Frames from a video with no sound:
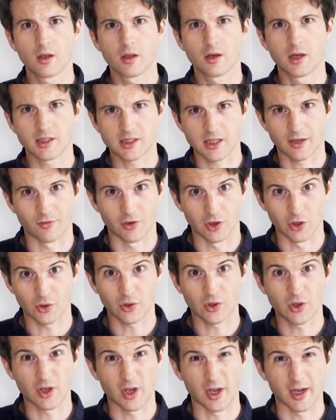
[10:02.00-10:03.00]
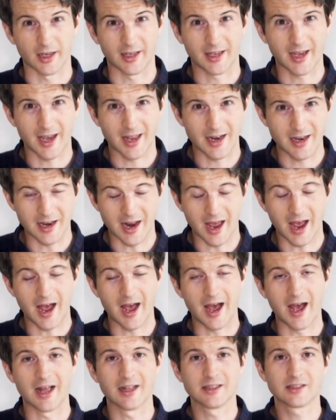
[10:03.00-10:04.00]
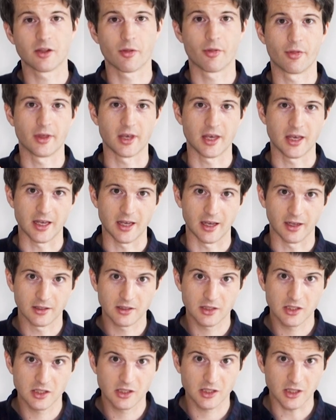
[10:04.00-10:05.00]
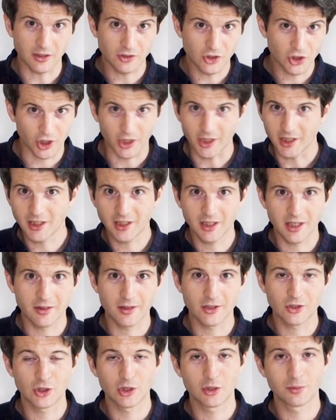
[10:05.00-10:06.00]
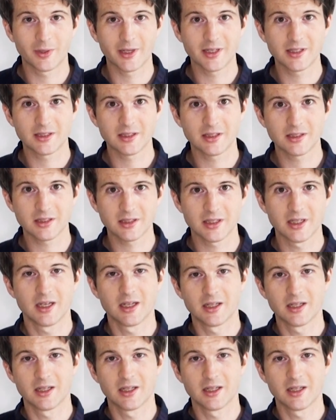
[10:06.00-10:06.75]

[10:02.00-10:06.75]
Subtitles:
Let's have a look again at the sunshine in the two places.